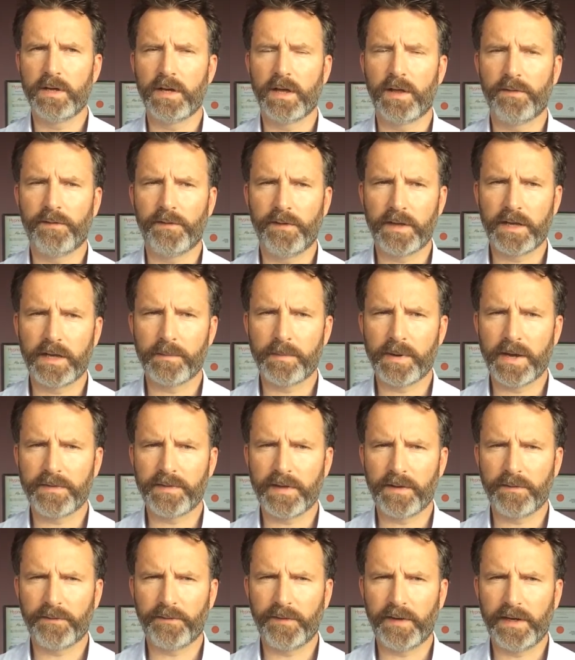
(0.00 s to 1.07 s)
and think about
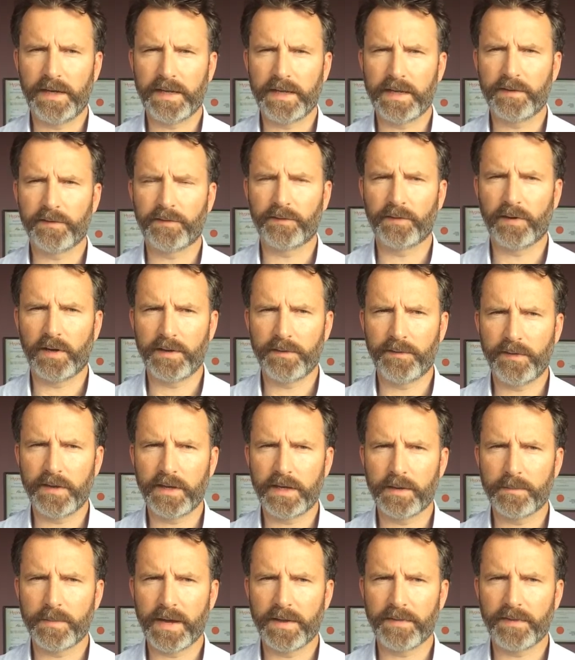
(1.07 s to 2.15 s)
that feeling inside, think
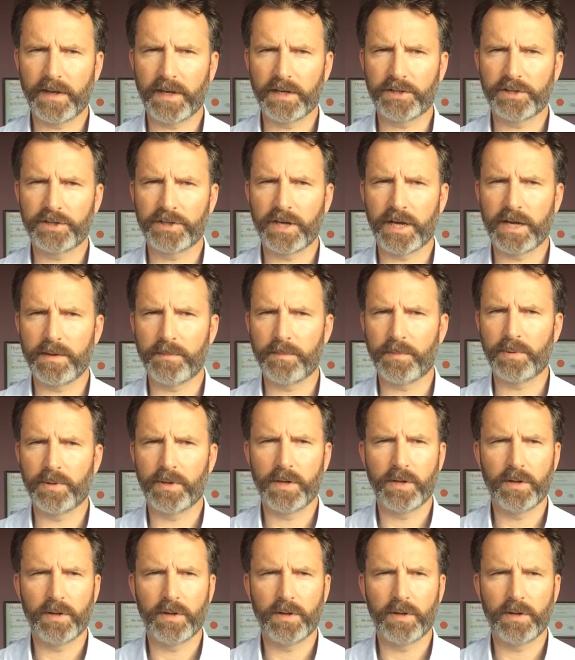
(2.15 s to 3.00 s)
about that shape